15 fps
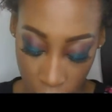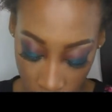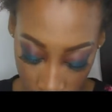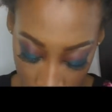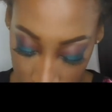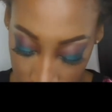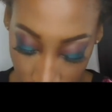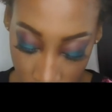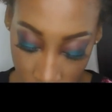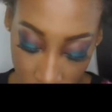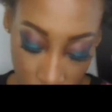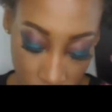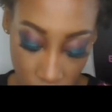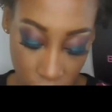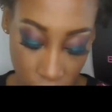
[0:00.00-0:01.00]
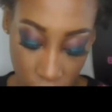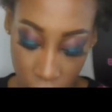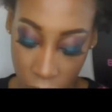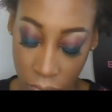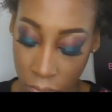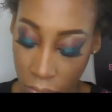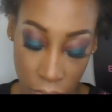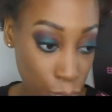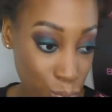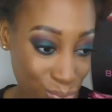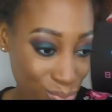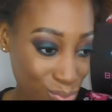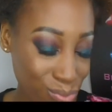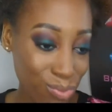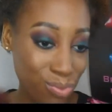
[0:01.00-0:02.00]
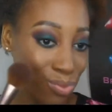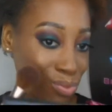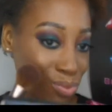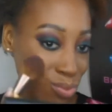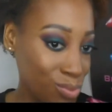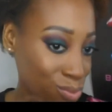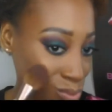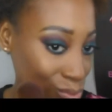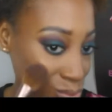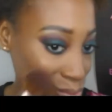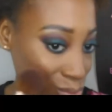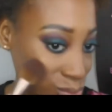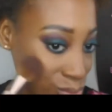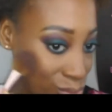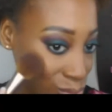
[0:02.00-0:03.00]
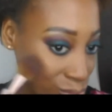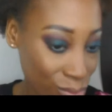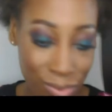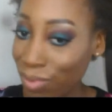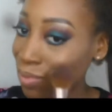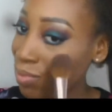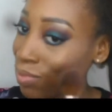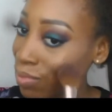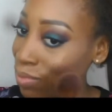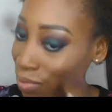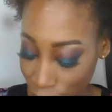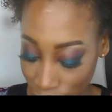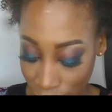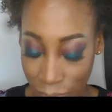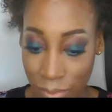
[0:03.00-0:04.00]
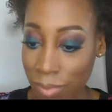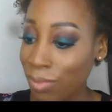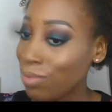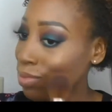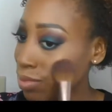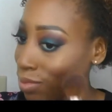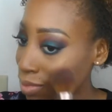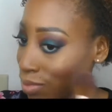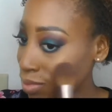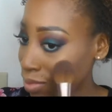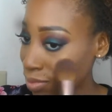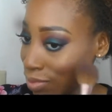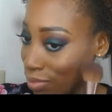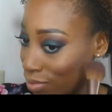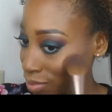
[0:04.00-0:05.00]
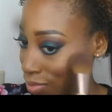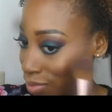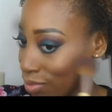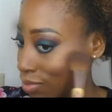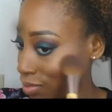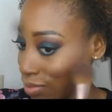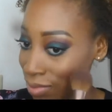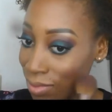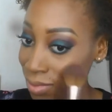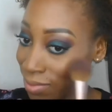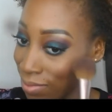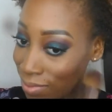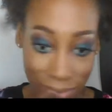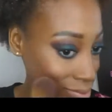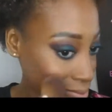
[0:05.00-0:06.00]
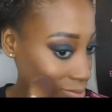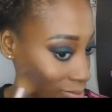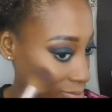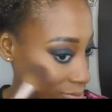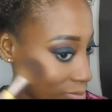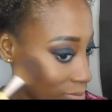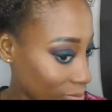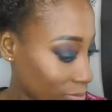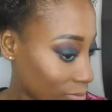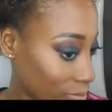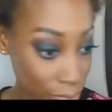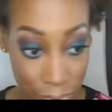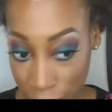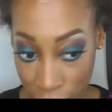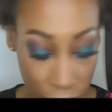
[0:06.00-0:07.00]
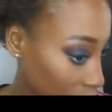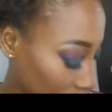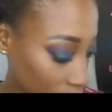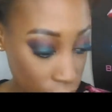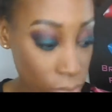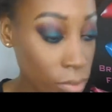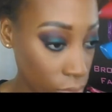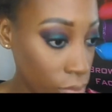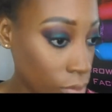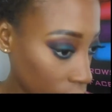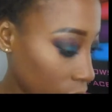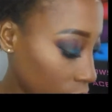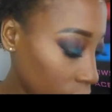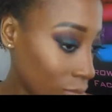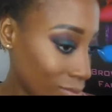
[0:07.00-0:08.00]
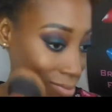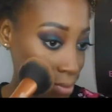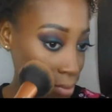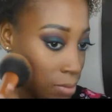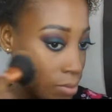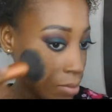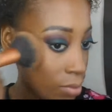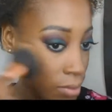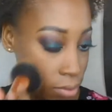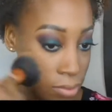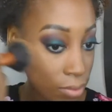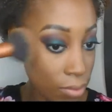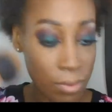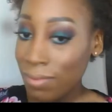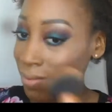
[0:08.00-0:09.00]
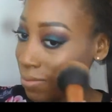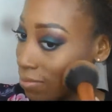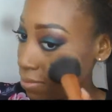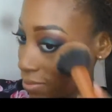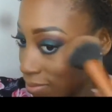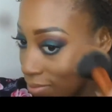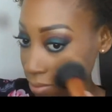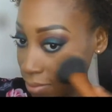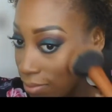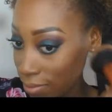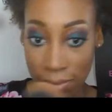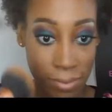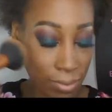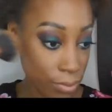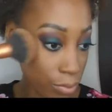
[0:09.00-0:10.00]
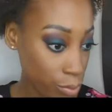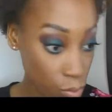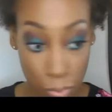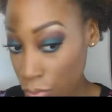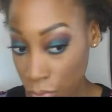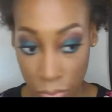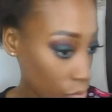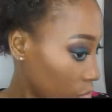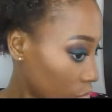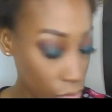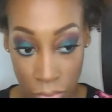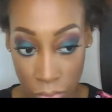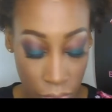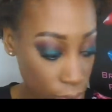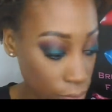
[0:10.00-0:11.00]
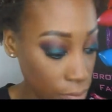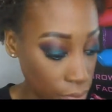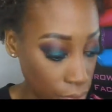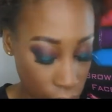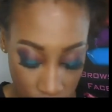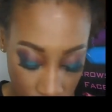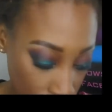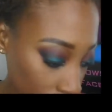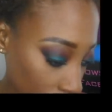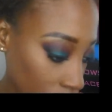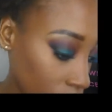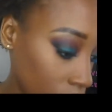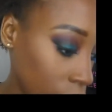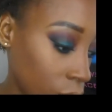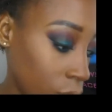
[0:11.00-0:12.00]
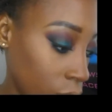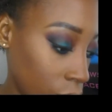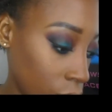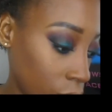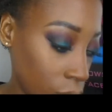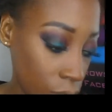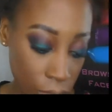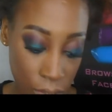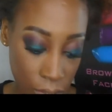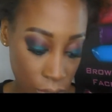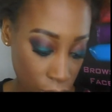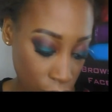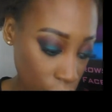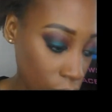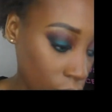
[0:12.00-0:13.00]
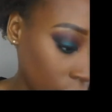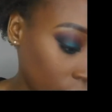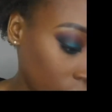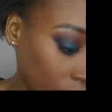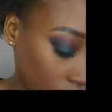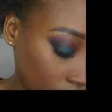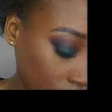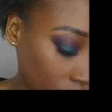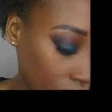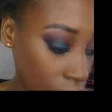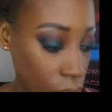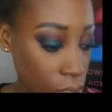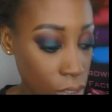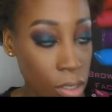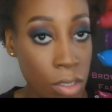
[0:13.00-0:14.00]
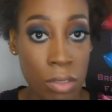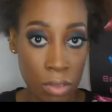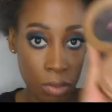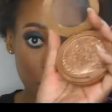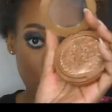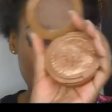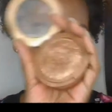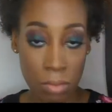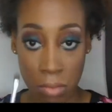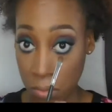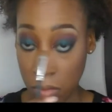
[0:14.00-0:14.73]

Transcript: kit, and it's just the prettiest highlighter for brown skin girls. So I'm going to put that all on top, and then I'm going to go in with my MAC Sheer Tone Blush in Love Rush.